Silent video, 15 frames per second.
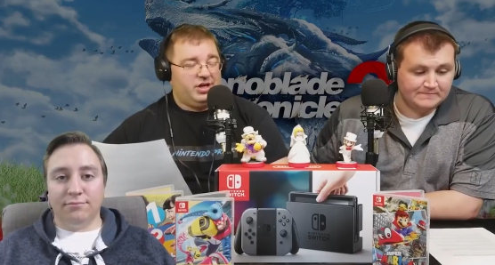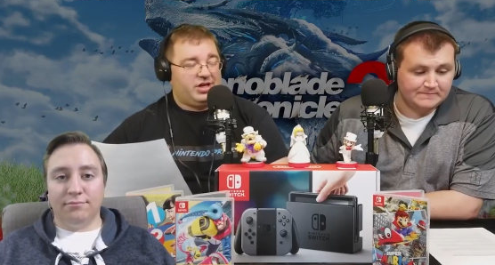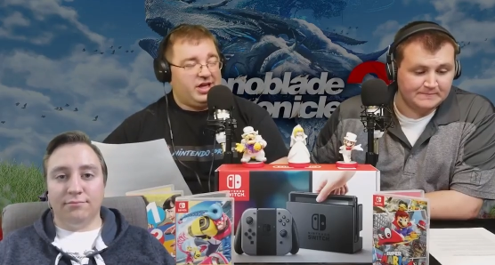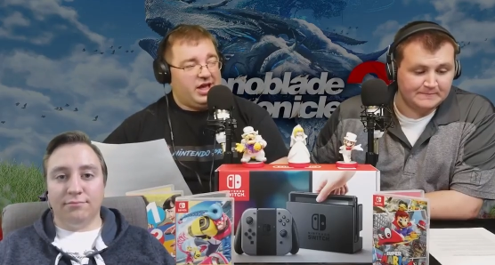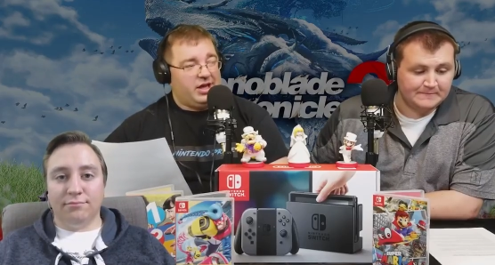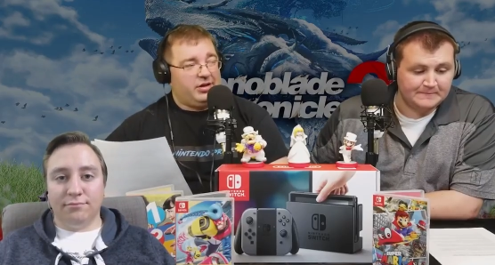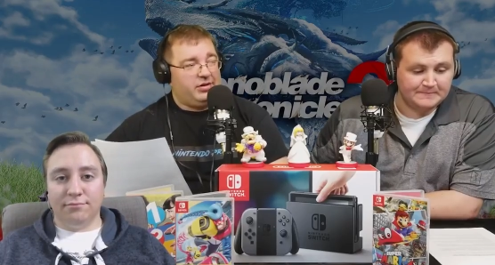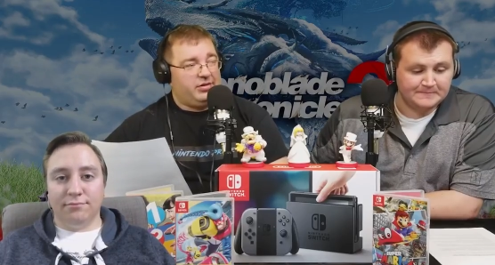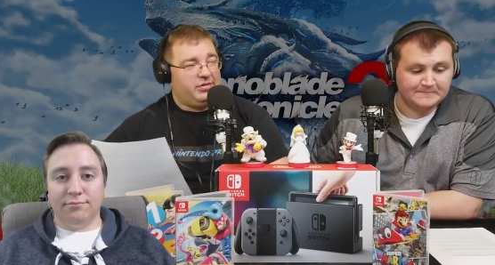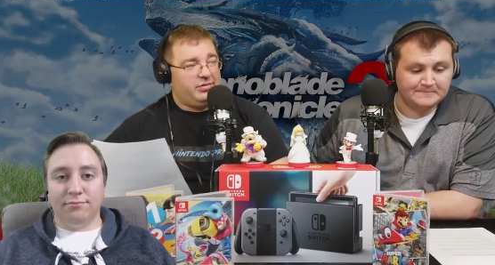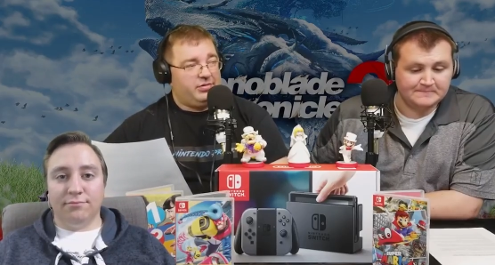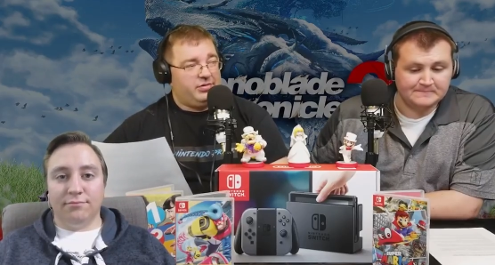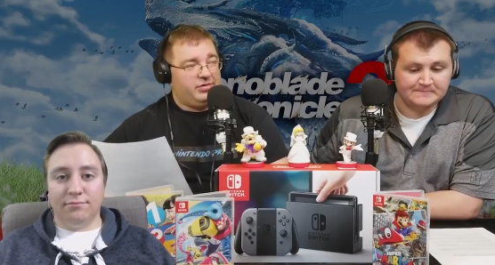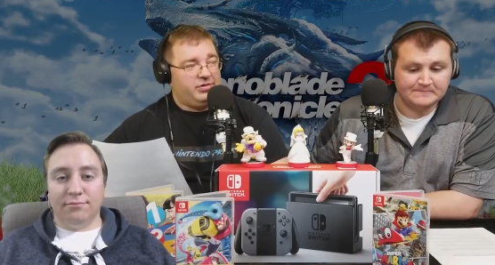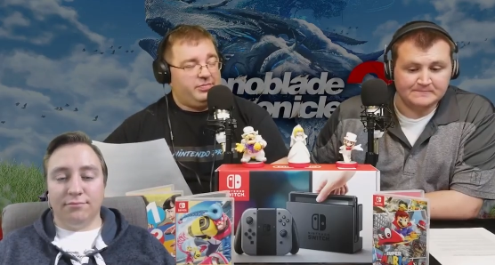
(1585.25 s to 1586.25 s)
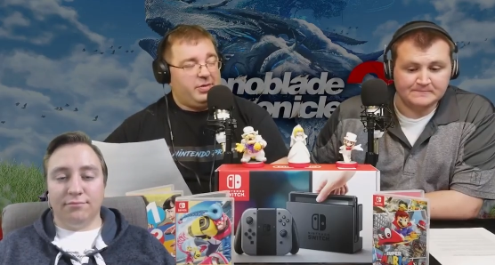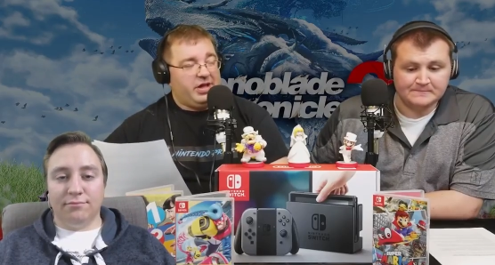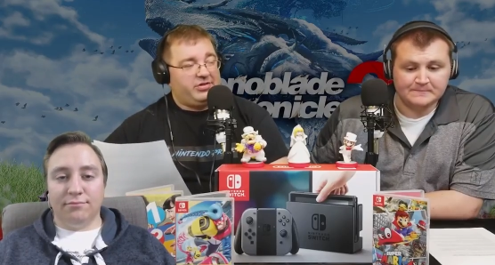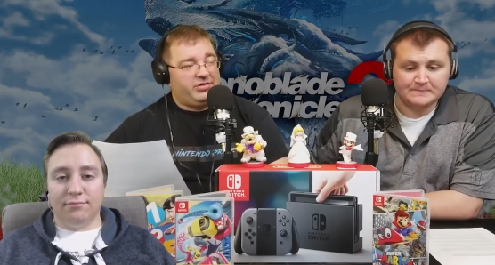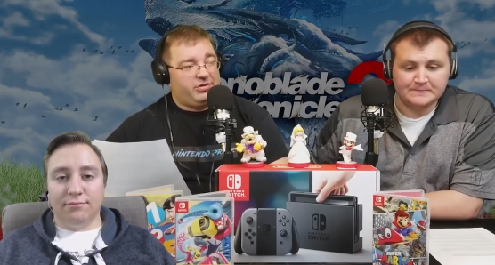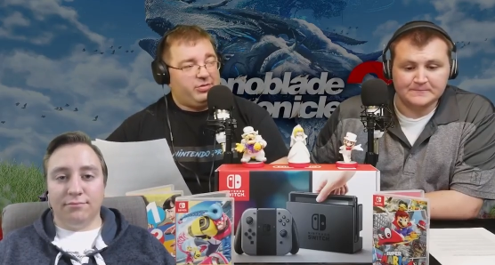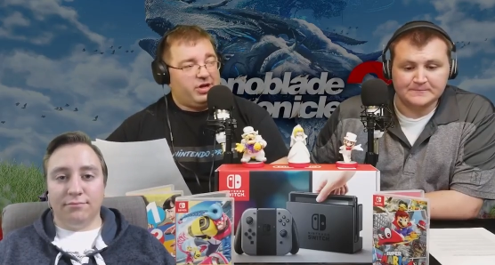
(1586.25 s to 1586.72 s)
Speaker 1: again,
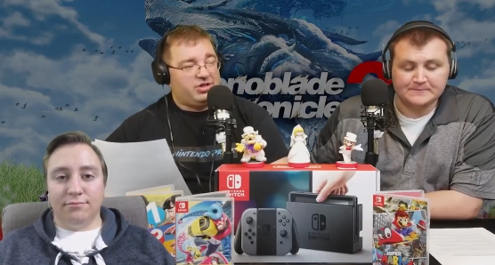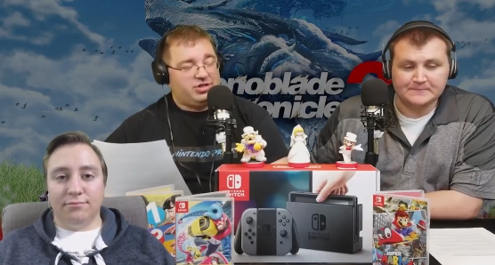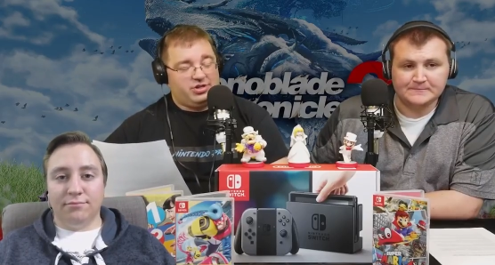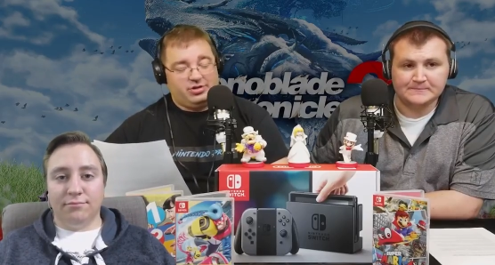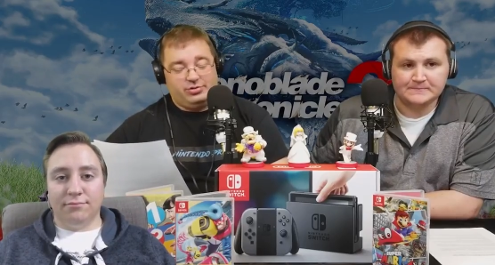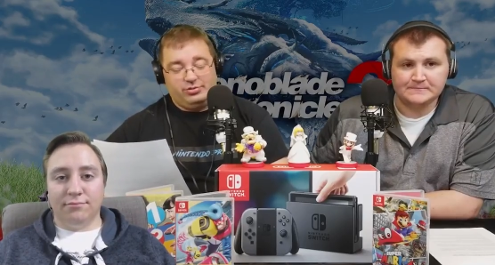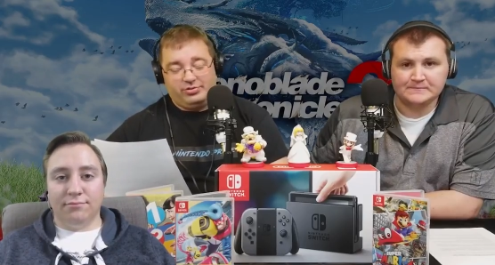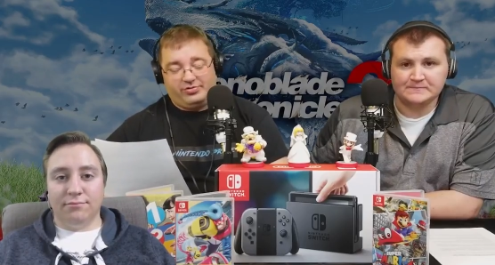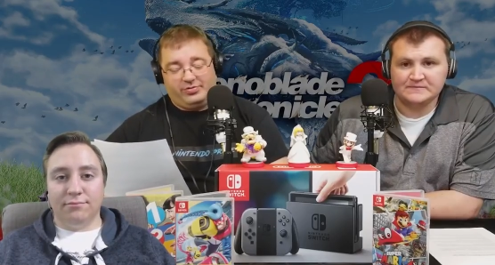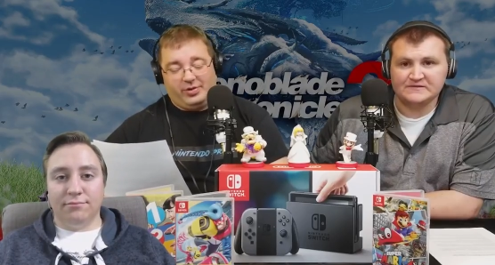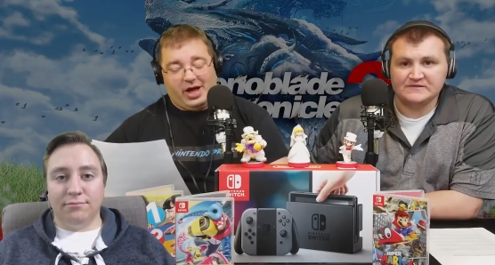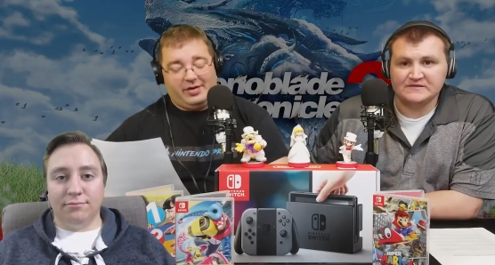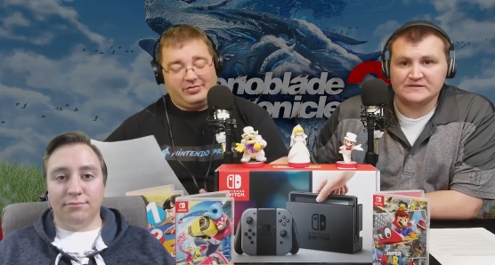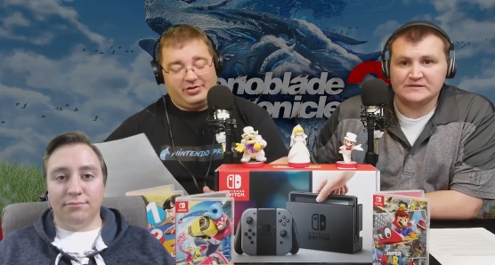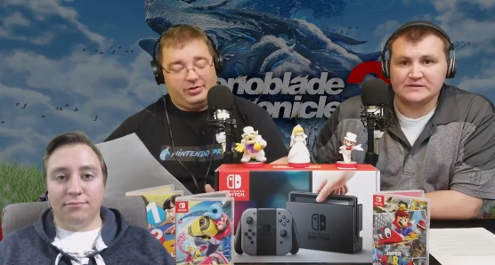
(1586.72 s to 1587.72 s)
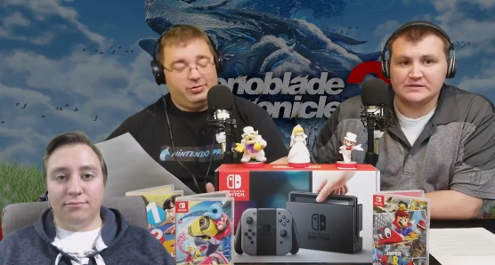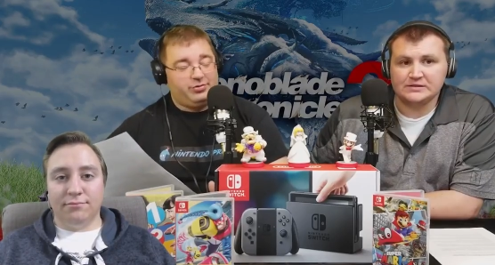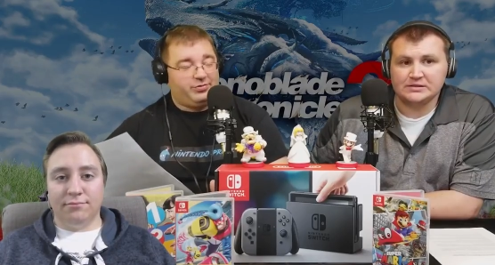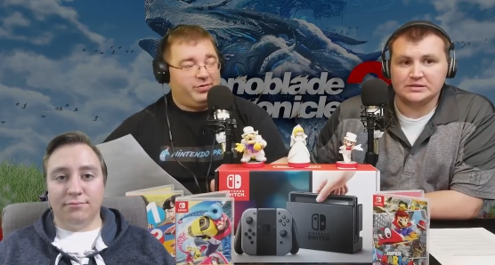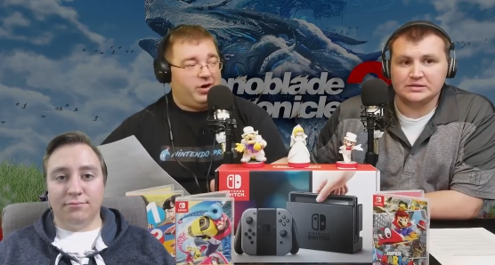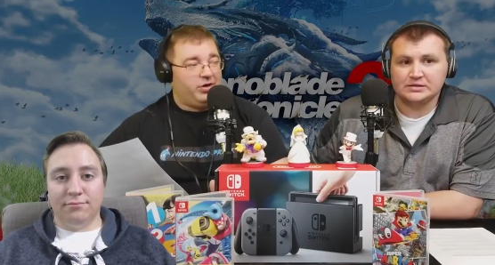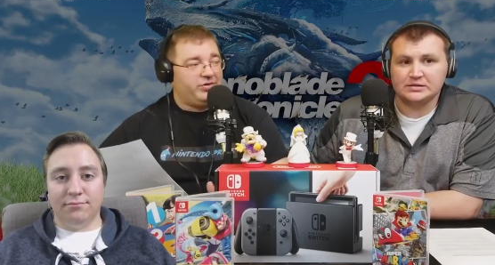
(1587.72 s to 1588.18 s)
begs the question, whose
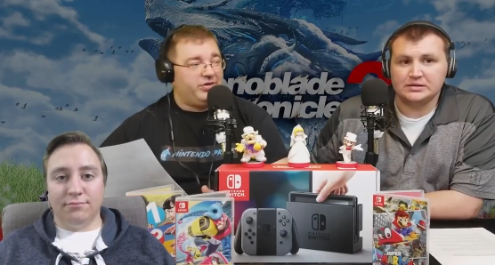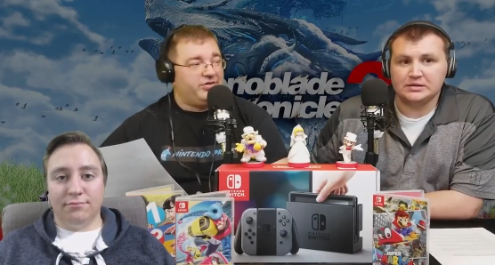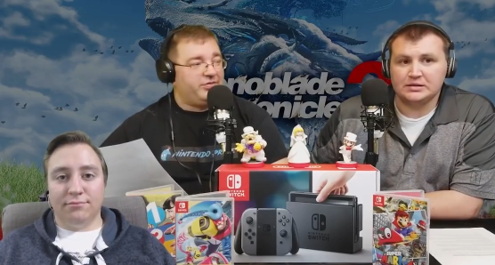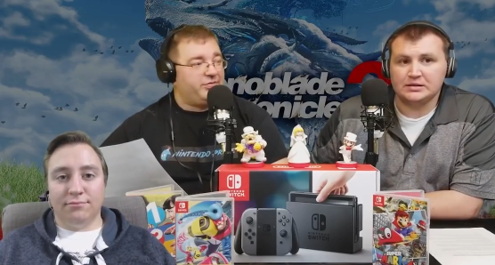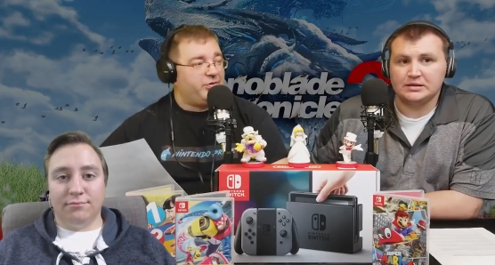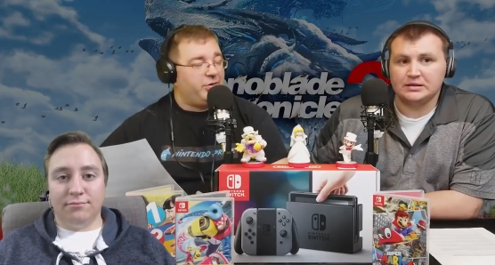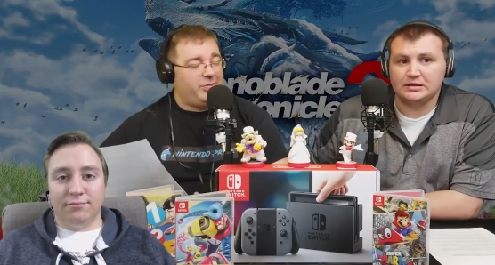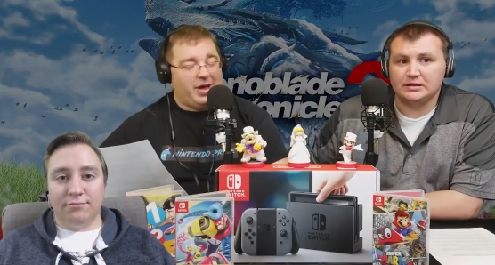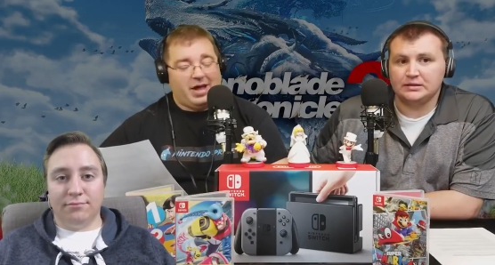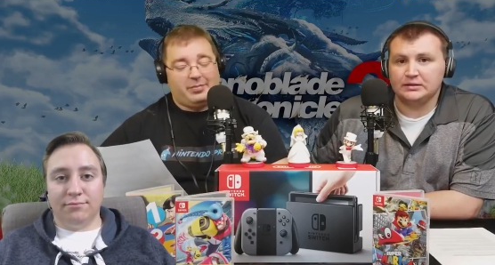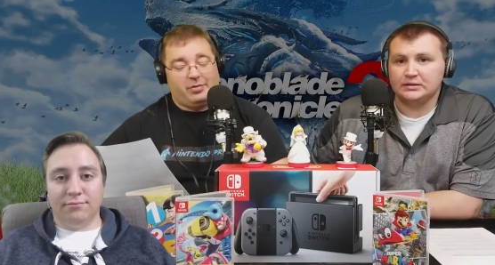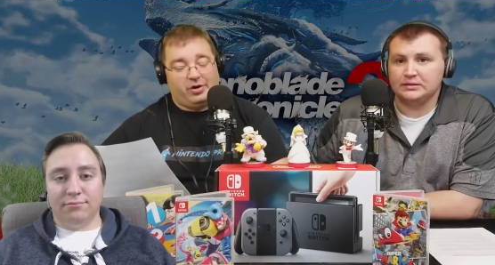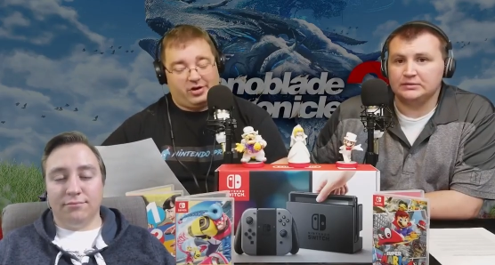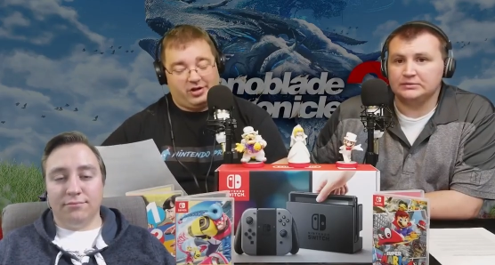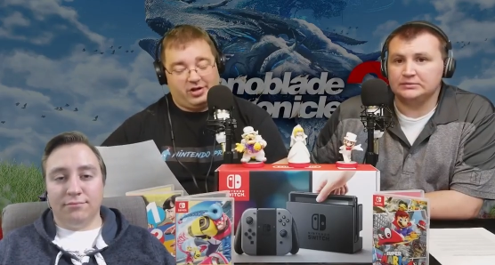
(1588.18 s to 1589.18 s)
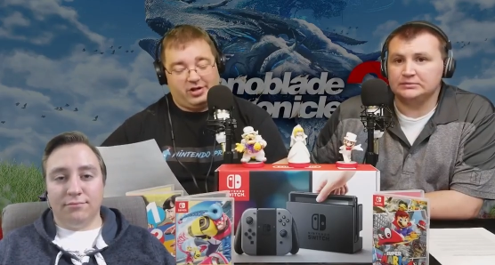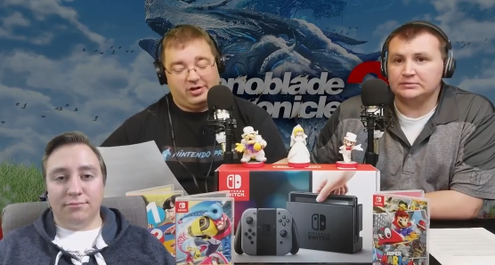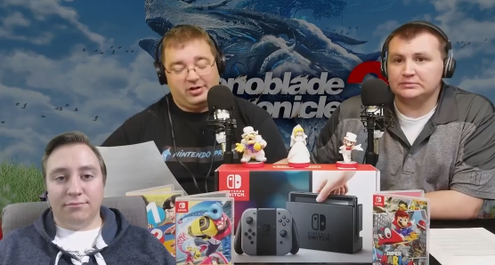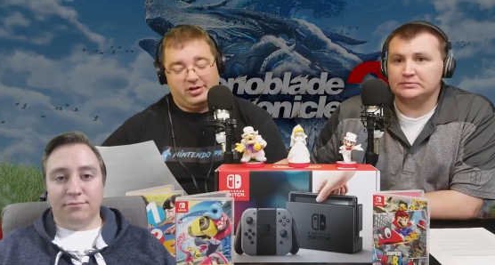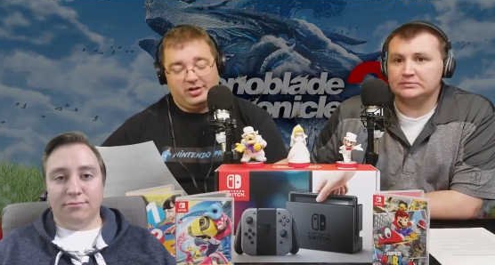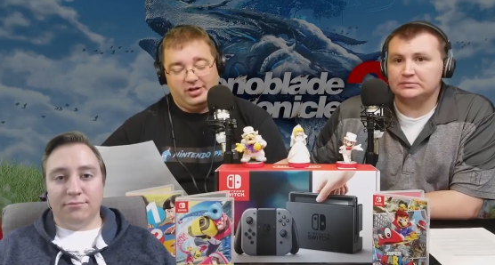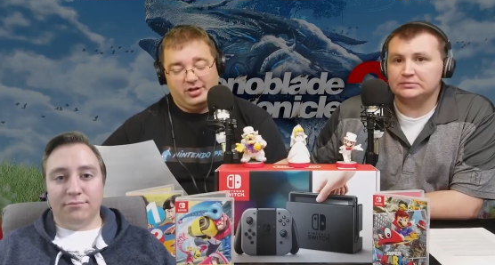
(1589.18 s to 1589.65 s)
fault is it for the bad
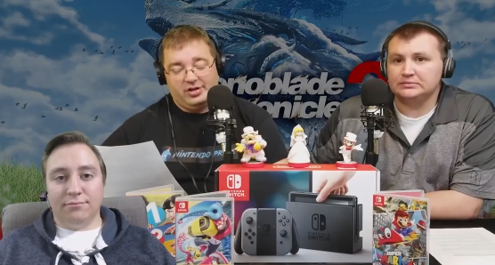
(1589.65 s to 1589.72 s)
marketing?